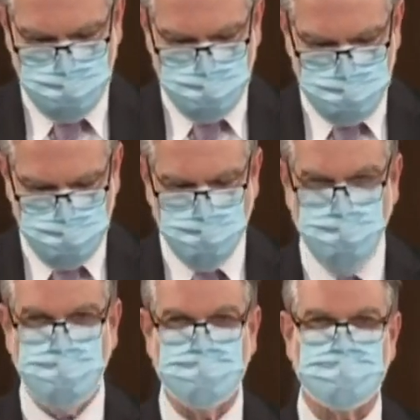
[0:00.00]

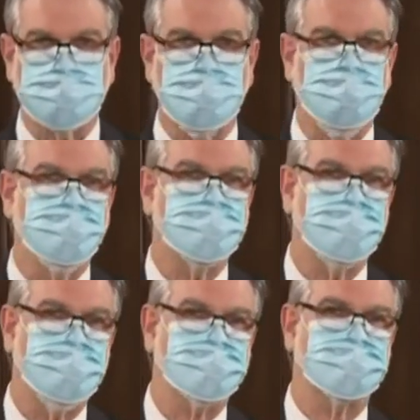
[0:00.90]
because of
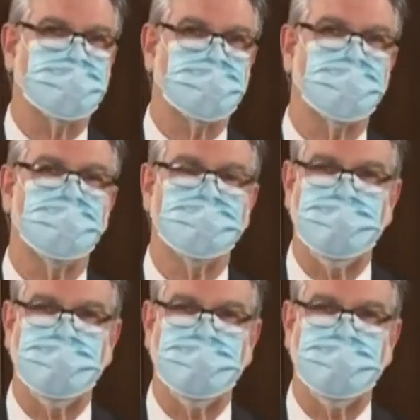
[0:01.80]
contacts that are occurring